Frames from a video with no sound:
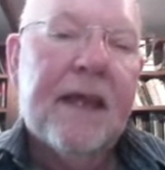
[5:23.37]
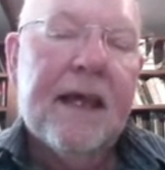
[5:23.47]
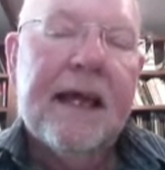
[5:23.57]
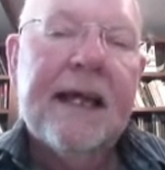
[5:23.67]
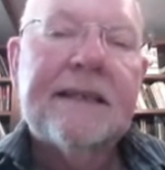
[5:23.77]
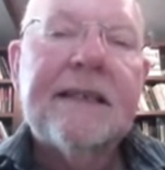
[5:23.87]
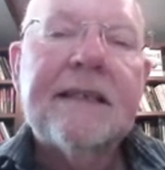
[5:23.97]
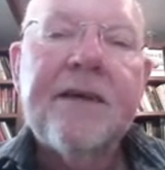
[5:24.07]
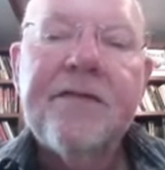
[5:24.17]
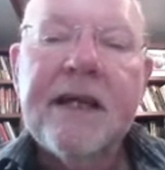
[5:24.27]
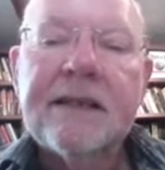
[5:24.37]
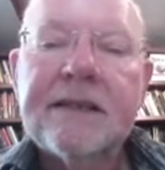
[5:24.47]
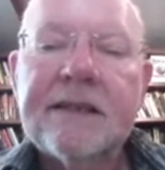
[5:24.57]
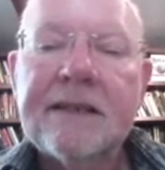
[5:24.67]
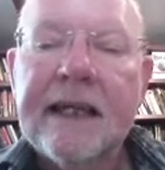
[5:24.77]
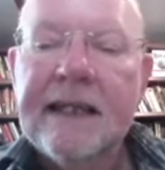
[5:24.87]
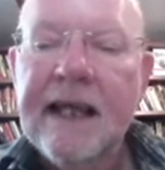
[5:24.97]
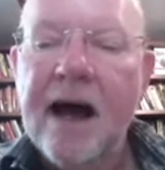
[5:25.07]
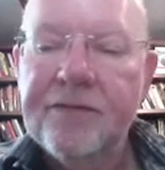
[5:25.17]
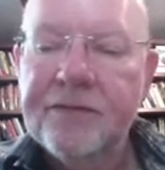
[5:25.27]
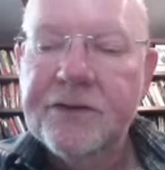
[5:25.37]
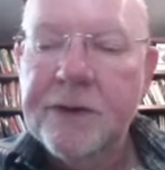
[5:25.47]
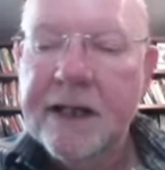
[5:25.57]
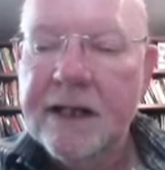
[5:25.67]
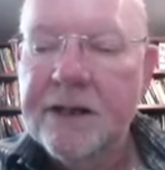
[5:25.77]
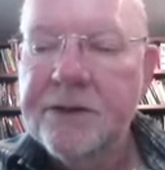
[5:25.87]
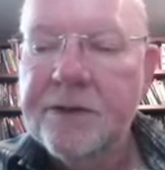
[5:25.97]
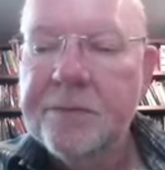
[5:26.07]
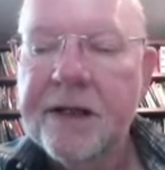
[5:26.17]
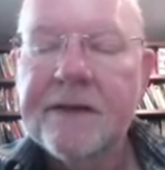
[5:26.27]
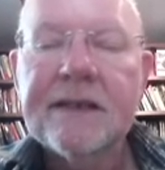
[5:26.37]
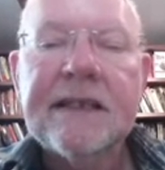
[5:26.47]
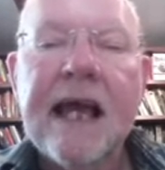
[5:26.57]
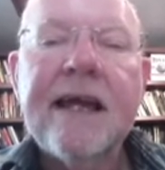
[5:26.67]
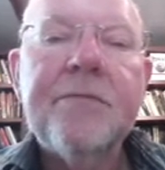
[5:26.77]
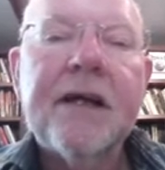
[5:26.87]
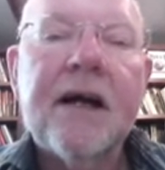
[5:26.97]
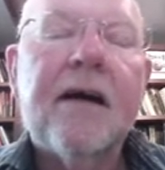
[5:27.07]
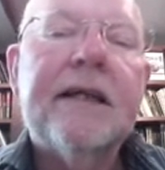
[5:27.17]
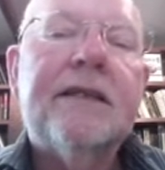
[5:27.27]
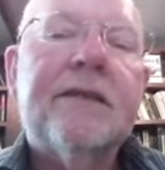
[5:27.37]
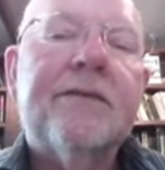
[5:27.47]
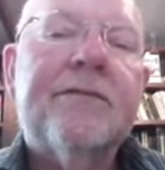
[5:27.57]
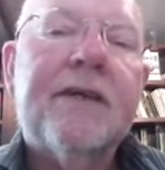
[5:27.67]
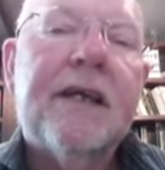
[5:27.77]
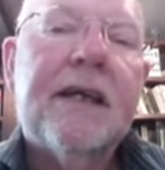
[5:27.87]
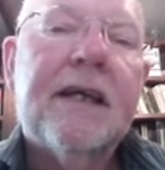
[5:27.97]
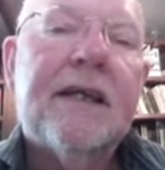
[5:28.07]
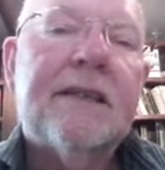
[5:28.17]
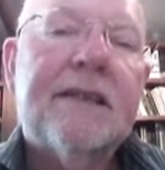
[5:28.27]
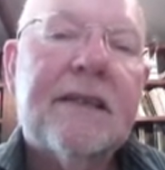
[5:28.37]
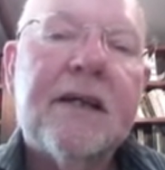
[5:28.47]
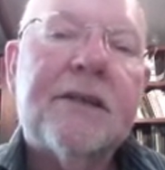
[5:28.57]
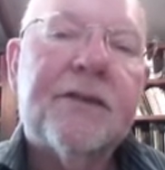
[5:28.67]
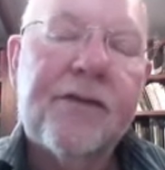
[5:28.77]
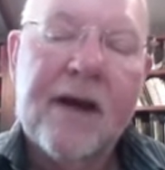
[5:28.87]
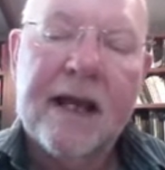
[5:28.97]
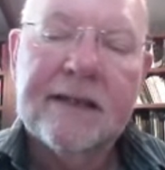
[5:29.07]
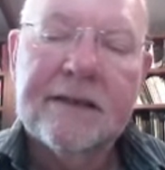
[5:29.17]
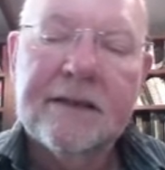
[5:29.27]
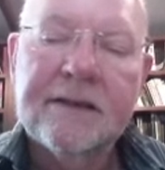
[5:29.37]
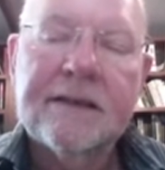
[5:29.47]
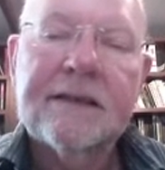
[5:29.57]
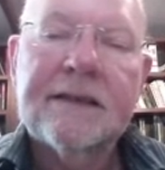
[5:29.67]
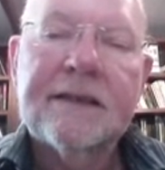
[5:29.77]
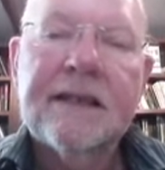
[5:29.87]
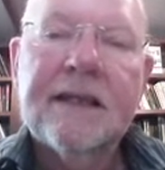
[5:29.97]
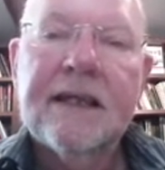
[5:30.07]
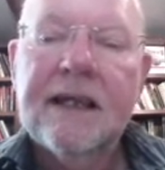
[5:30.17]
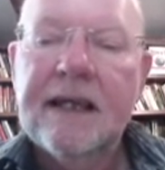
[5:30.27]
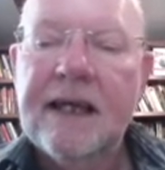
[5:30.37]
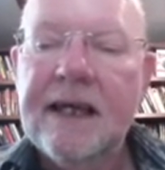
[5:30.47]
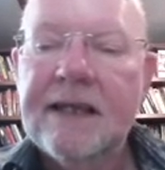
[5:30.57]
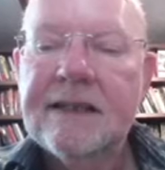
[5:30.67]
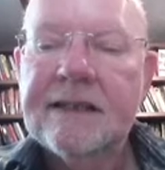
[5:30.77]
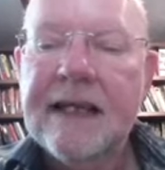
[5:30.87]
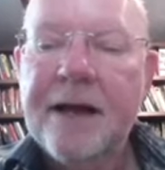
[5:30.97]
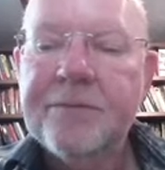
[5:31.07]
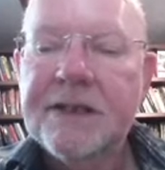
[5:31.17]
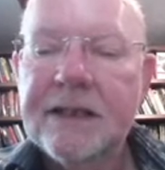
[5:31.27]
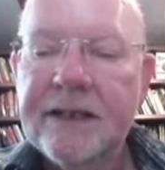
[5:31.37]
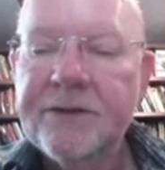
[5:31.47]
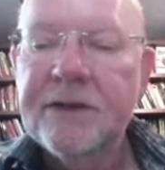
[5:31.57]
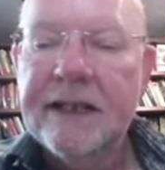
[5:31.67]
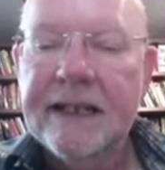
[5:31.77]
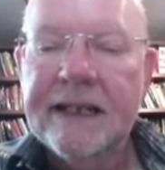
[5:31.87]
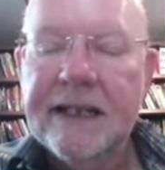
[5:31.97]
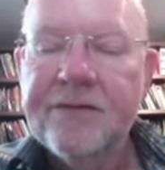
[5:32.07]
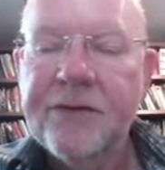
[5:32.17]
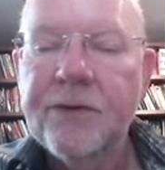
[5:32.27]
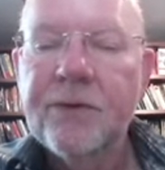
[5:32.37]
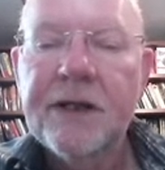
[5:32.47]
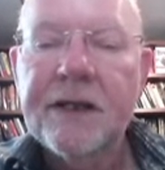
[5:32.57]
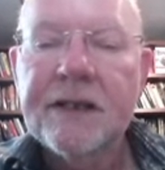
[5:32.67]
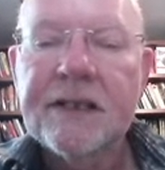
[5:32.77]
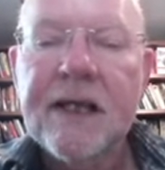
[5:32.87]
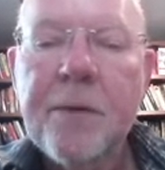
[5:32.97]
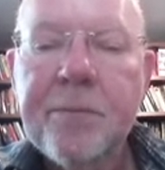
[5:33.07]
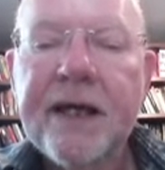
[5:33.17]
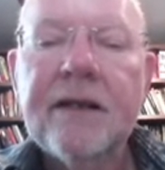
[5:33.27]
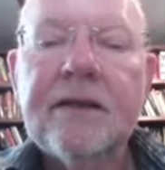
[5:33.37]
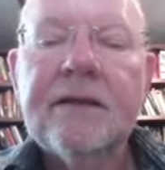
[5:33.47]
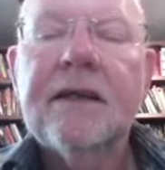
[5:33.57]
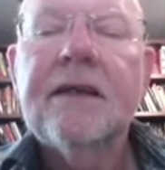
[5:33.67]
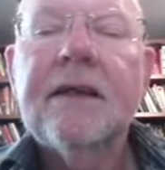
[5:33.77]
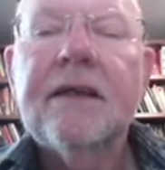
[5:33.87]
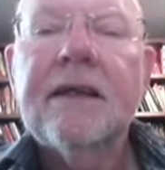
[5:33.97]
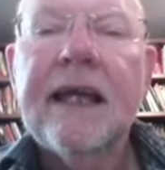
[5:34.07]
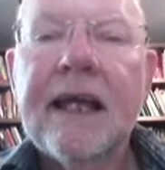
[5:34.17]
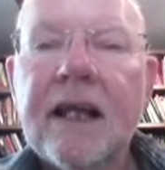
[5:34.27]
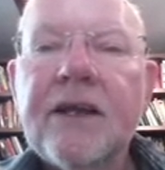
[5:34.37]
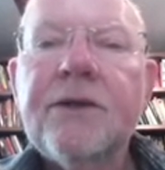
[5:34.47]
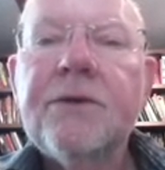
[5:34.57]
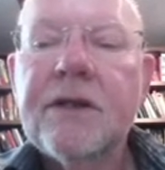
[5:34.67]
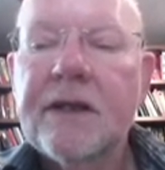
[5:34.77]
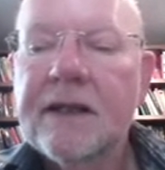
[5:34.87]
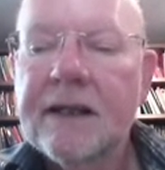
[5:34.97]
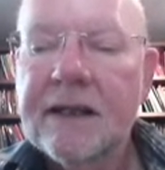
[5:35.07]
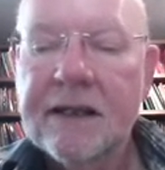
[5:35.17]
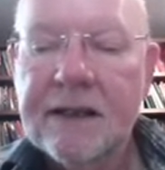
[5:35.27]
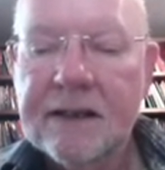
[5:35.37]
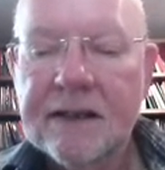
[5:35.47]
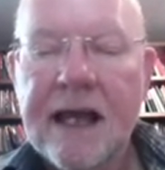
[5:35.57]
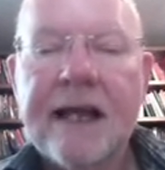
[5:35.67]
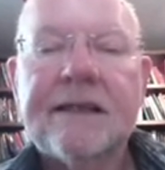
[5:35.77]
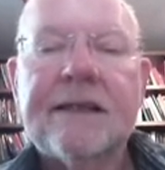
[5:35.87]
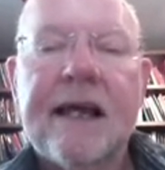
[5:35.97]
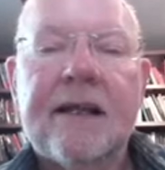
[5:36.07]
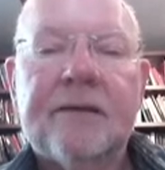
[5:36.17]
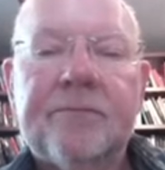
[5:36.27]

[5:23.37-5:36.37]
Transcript: It's as if it's enough to include, but the same kind of search for excellence is absolutely needed for all learners. So build, include, excel.